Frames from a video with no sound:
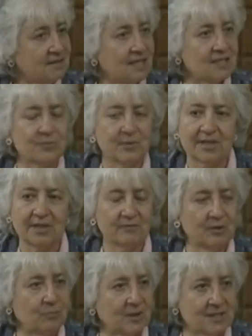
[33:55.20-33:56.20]
That's what
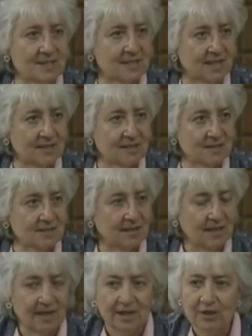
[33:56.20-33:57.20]
everyone says.
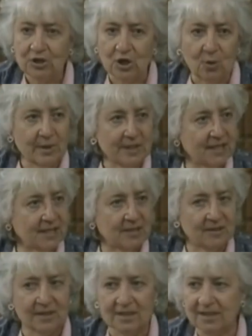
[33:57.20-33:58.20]
Mm-hmm. No one
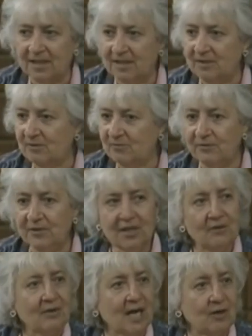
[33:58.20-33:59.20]
can, can
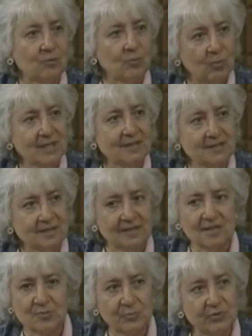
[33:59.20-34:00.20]
figure out what did
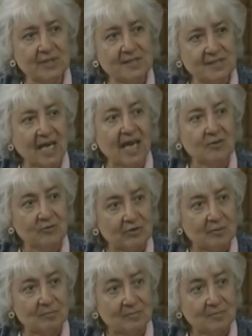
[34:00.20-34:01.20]
this priest die
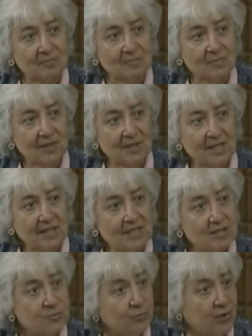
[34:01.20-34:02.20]
from.
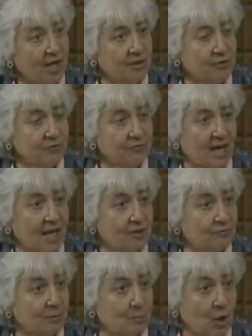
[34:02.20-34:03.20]
His brother, Father
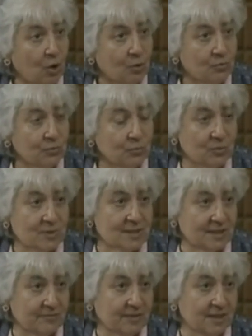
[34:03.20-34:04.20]
Ramon, who was
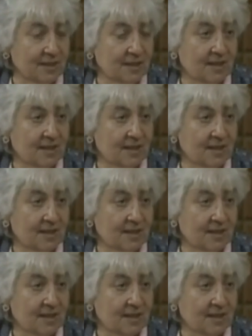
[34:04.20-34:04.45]
living